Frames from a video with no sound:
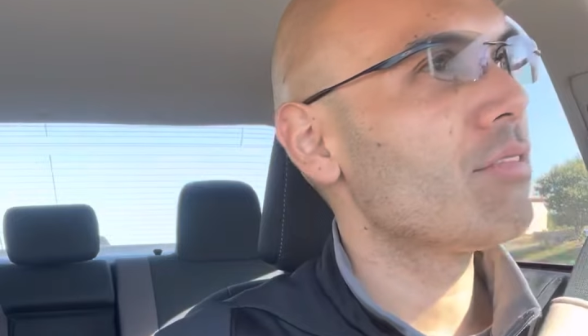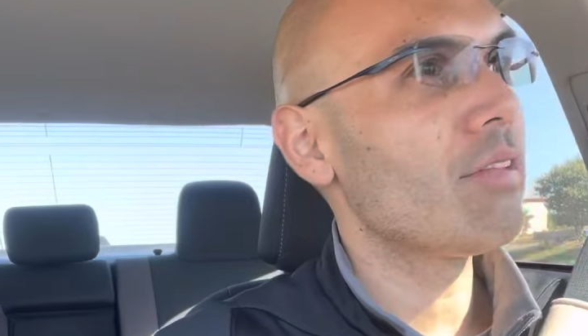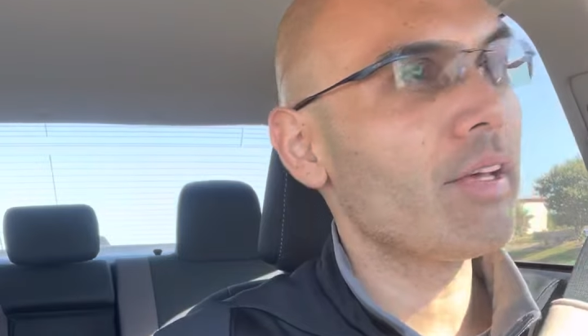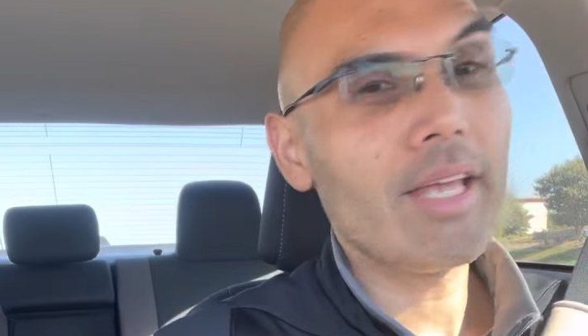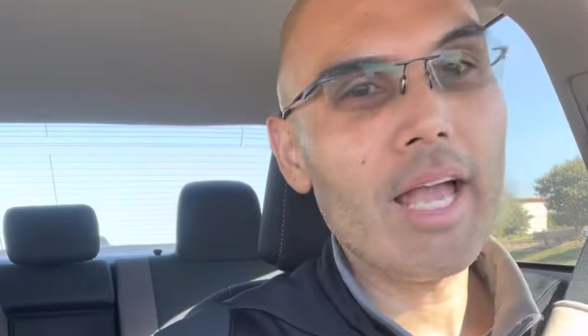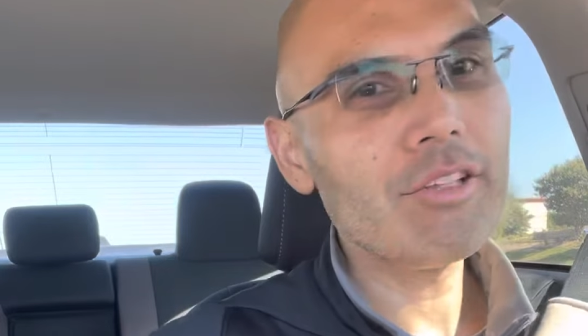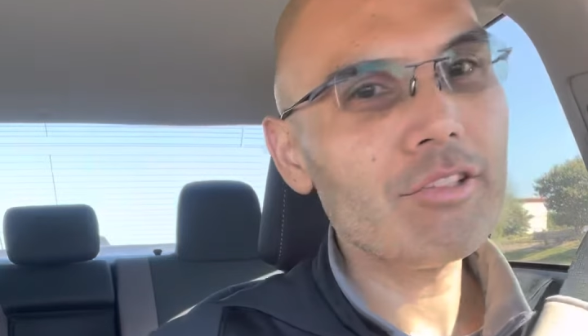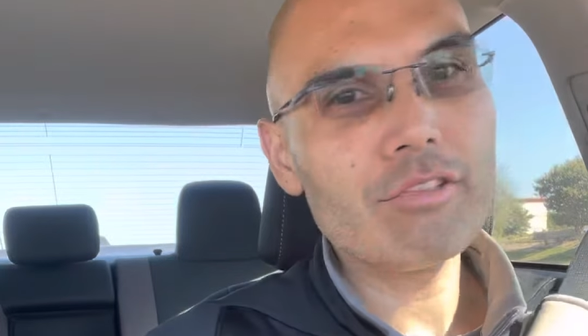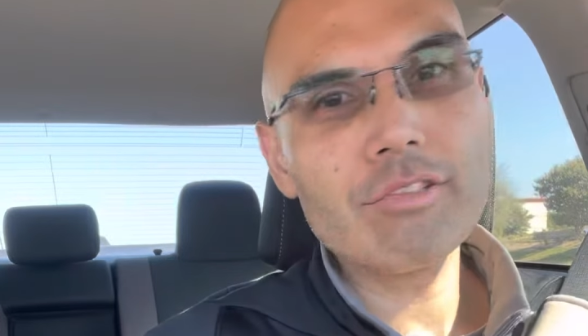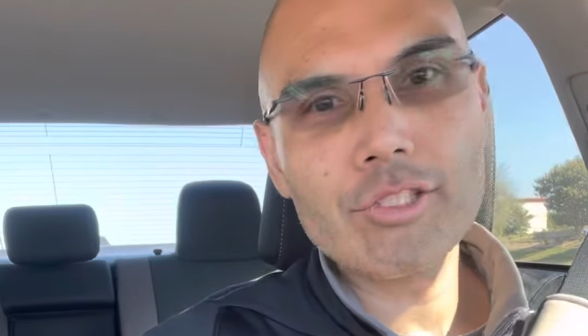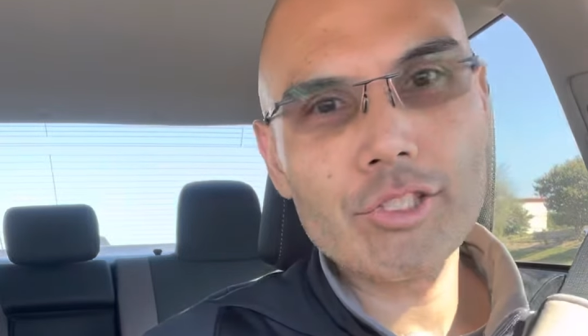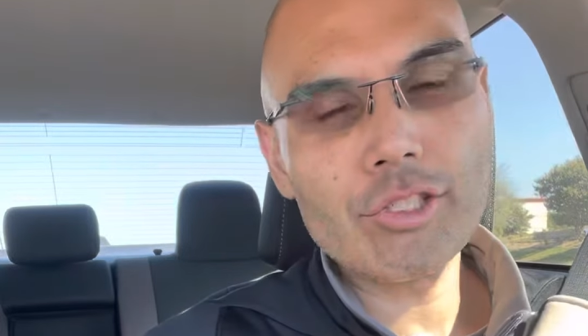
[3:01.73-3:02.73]
like cancer
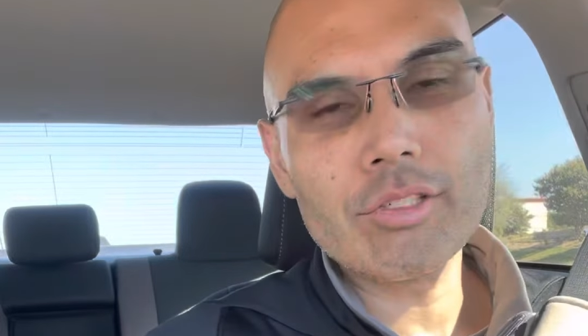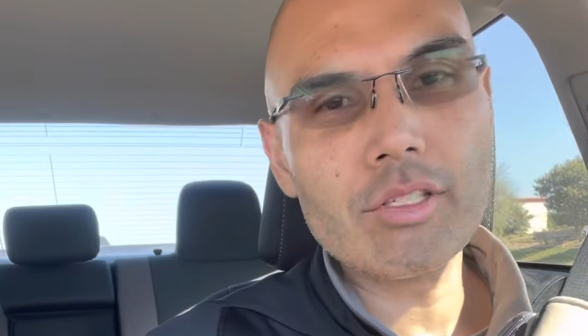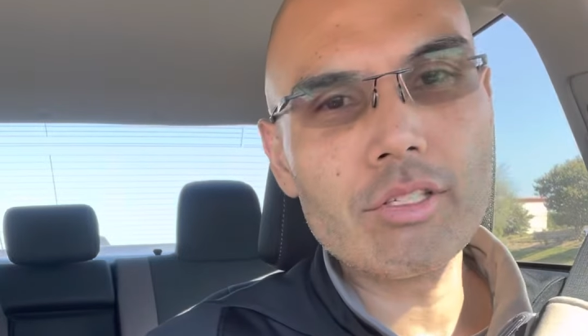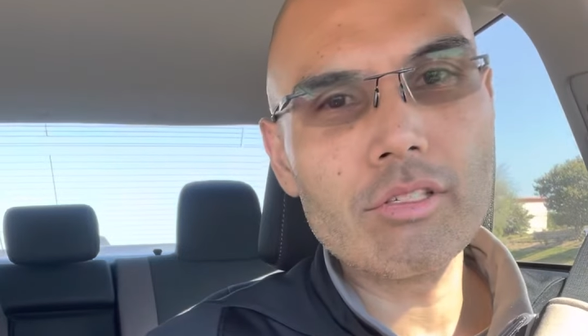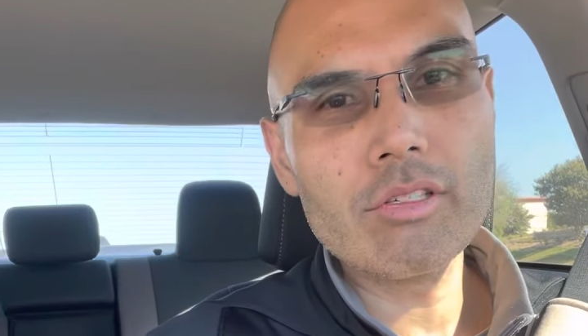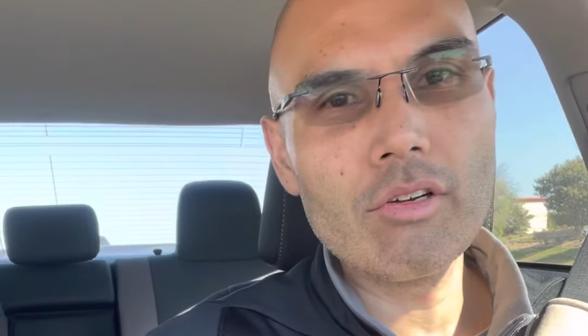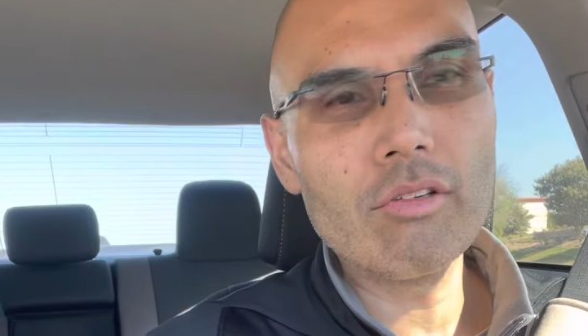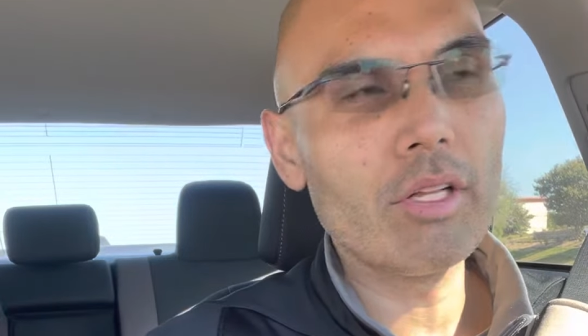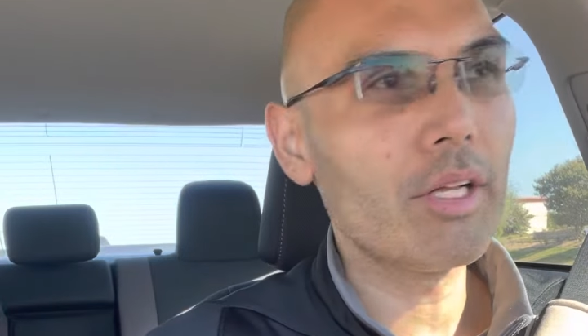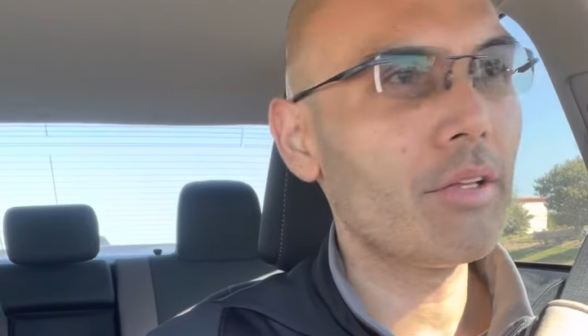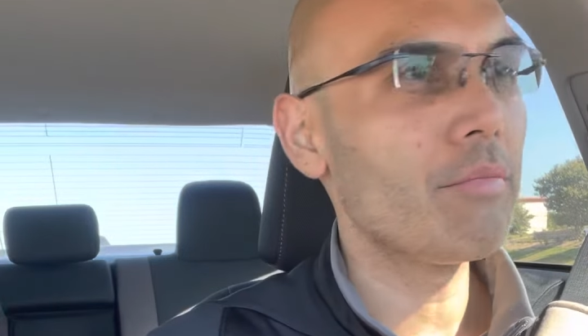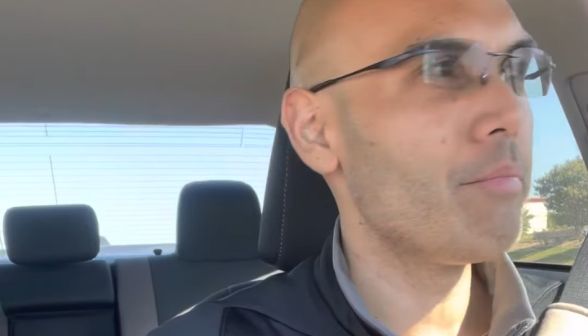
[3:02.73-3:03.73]
insurance,
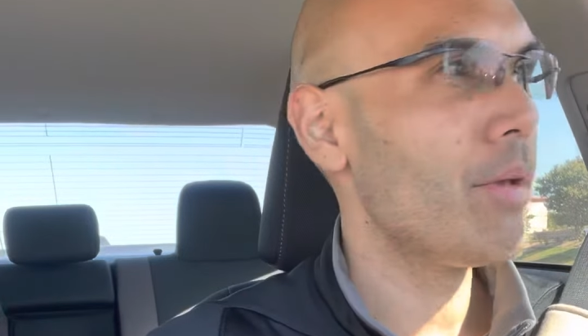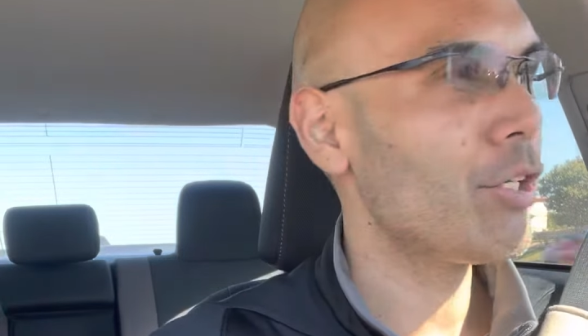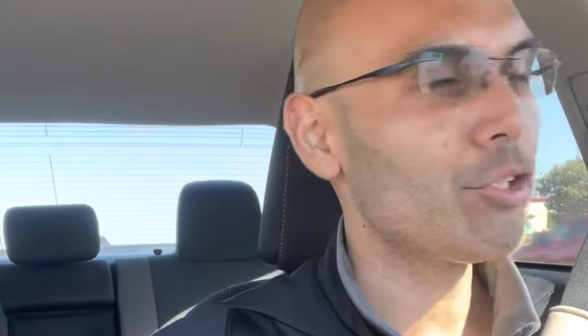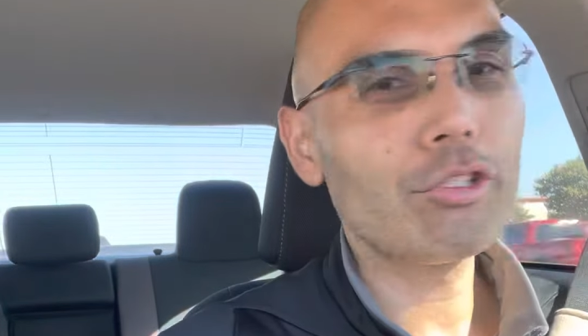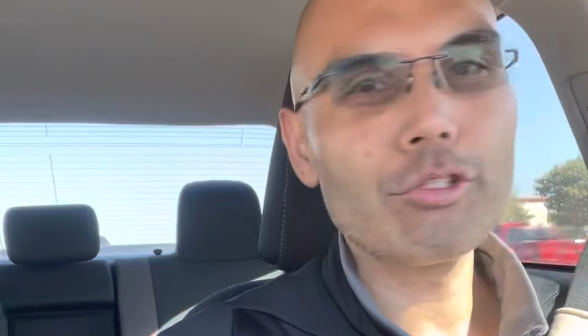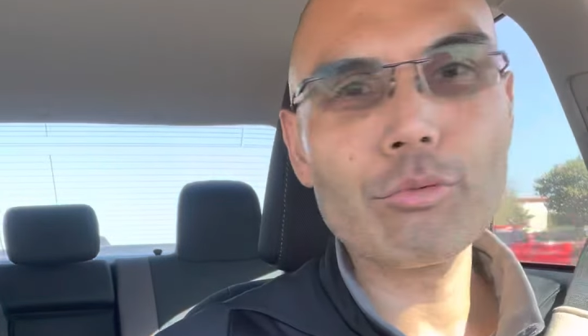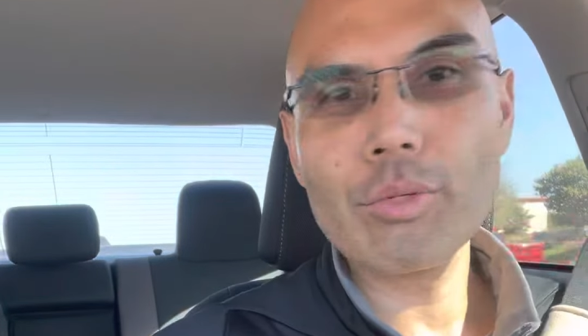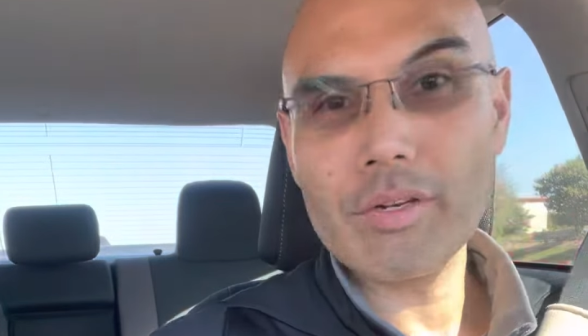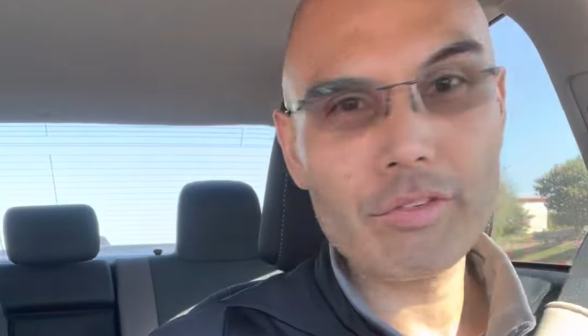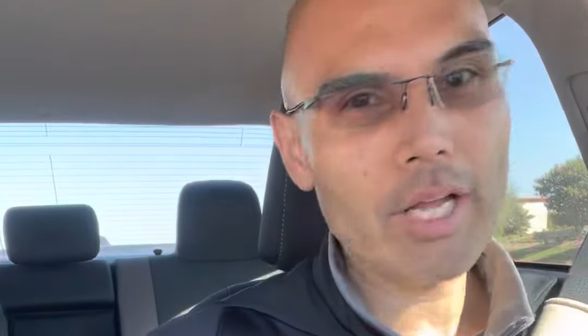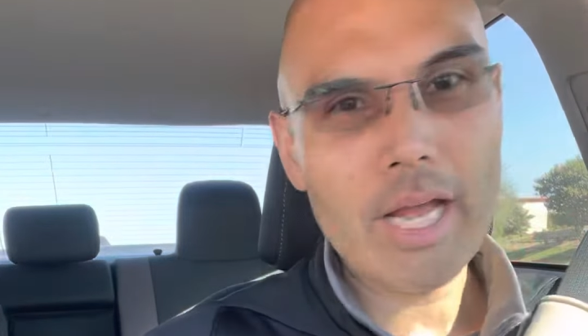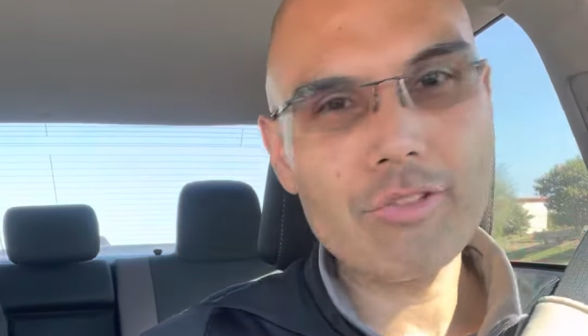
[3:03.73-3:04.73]
like make sure
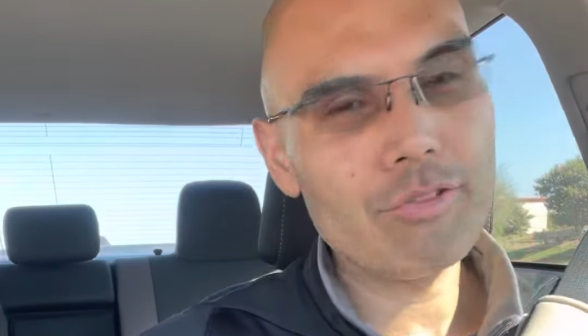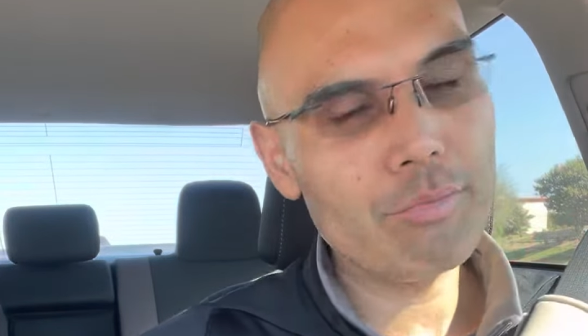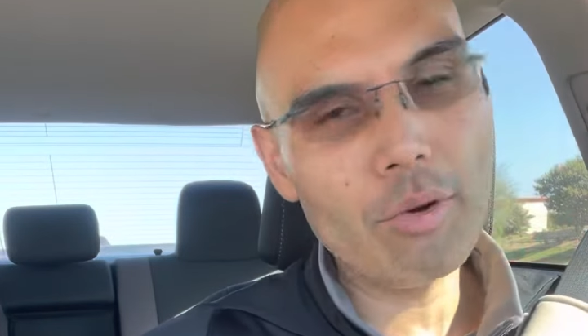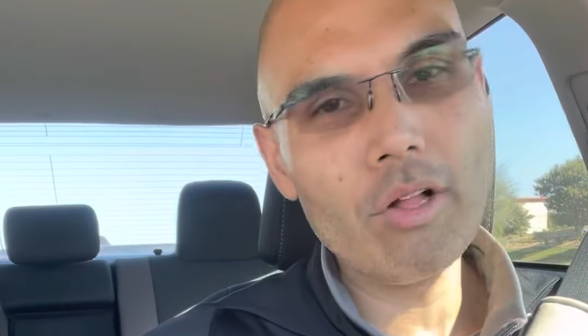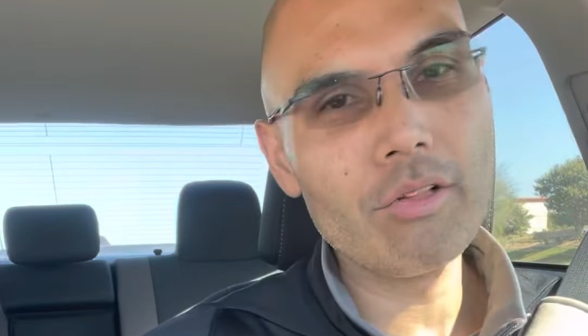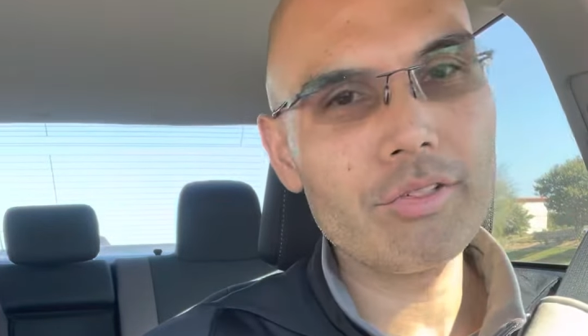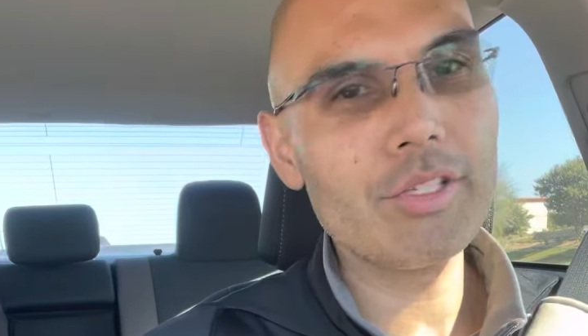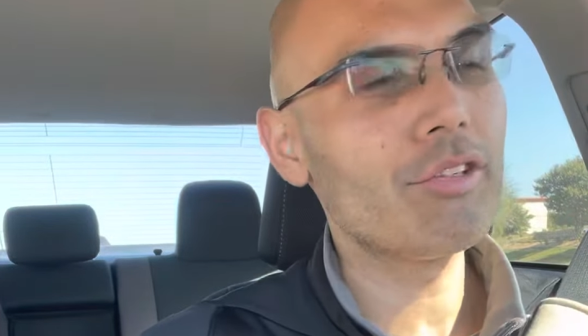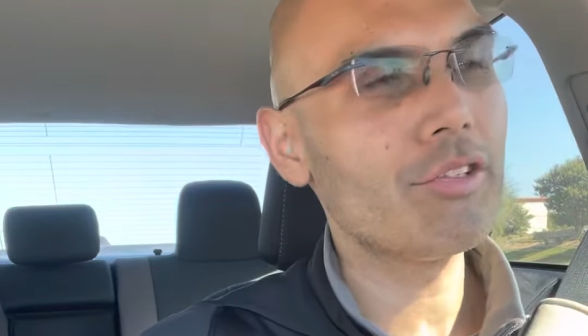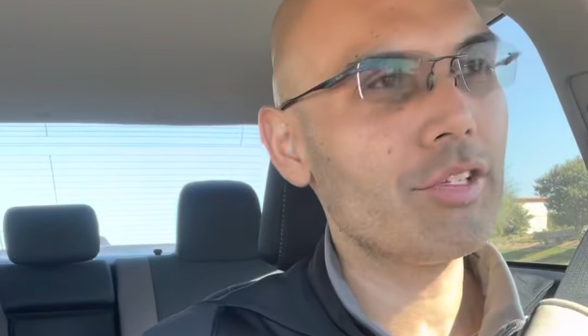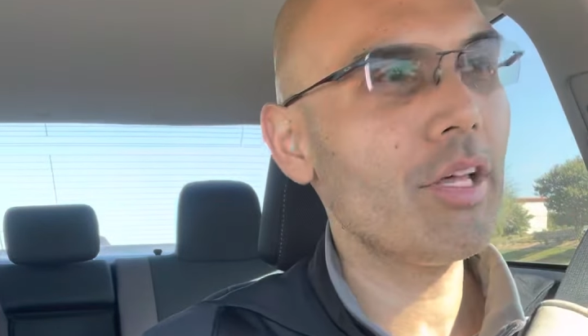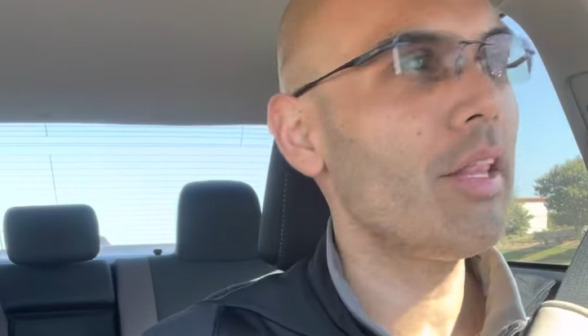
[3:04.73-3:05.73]
whatever cancer policy
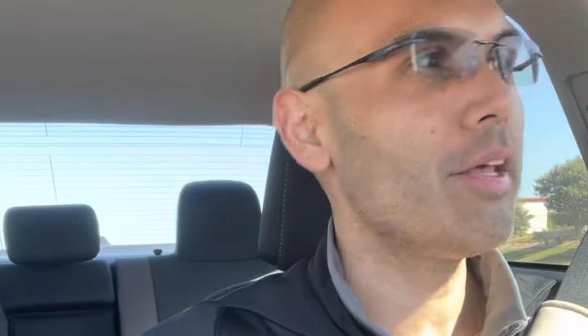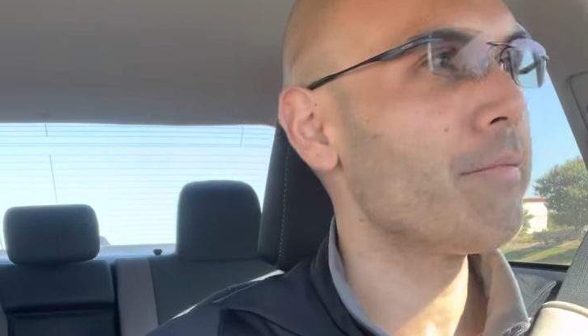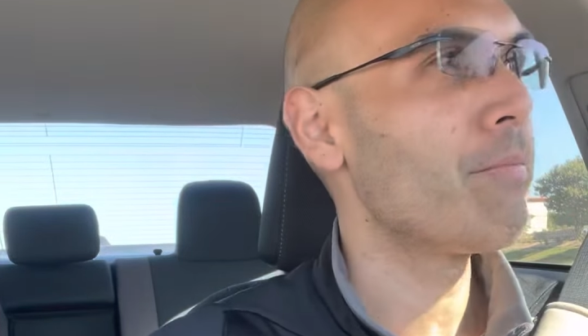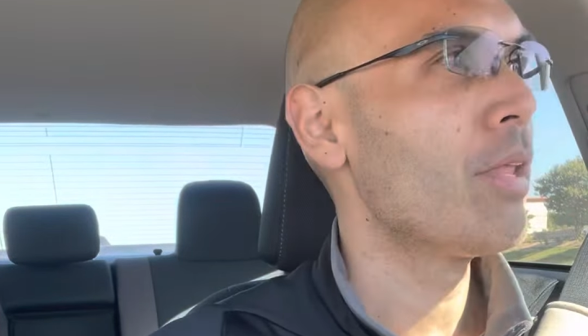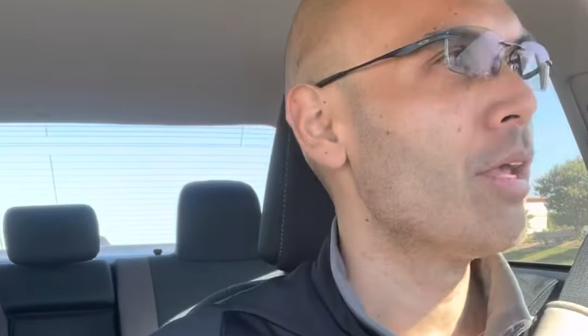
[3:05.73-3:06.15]
you're selling,